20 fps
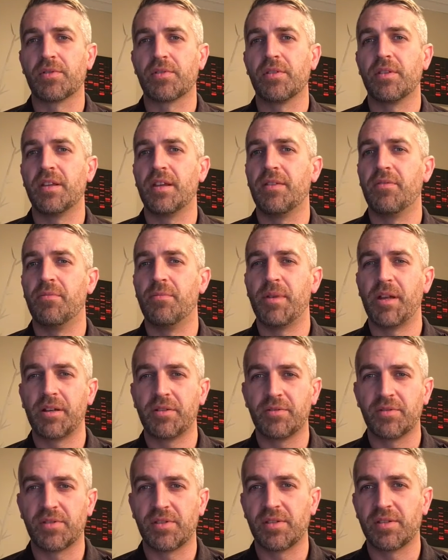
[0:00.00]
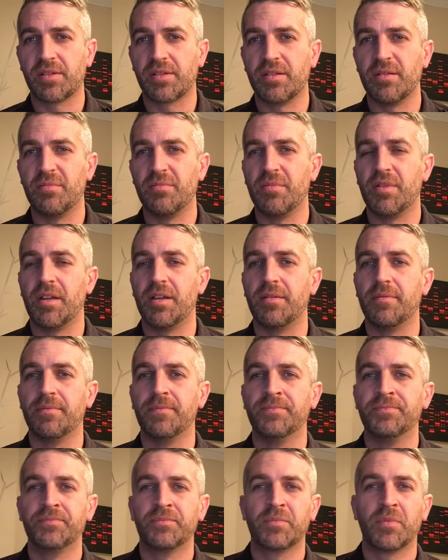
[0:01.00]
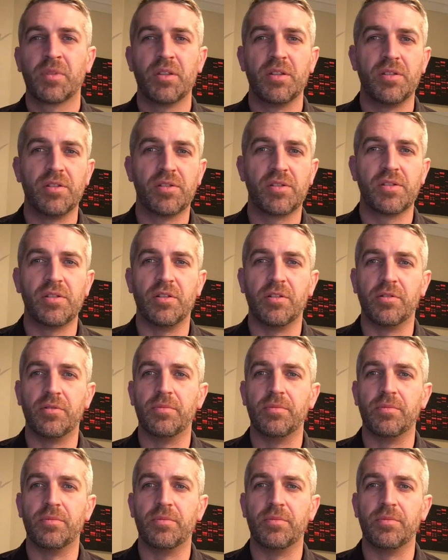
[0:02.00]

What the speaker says: So they have a medical system that is,